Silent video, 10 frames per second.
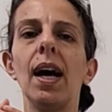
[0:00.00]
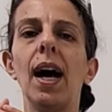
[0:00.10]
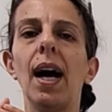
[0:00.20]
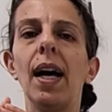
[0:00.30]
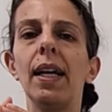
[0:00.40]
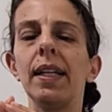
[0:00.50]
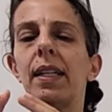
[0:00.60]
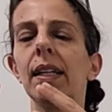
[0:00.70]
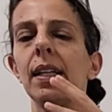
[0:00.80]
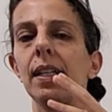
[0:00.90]
I
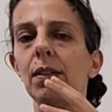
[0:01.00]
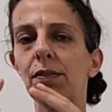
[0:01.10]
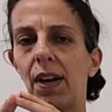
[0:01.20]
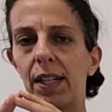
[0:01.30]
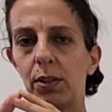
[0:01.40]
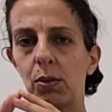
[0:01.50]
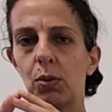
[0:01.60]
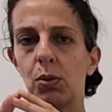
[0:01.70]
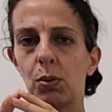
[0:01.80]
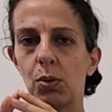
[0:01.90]
invite you
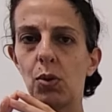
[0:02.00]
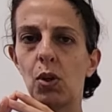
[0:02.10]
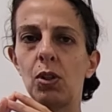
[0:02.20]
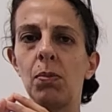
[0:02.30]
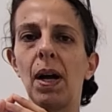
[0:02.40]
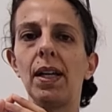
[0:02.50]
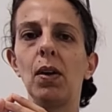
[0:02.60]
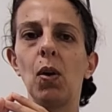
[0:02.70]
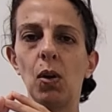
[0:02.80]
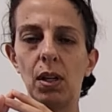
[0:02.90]
to join my
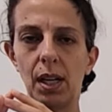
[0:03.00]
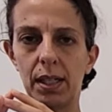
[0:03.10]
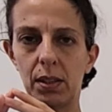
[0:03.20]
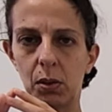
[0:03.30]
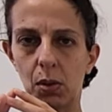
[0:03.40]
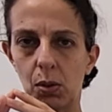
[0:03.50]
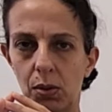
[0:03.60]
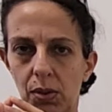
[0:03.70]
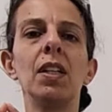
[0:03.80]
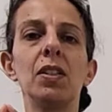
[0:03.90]
online course.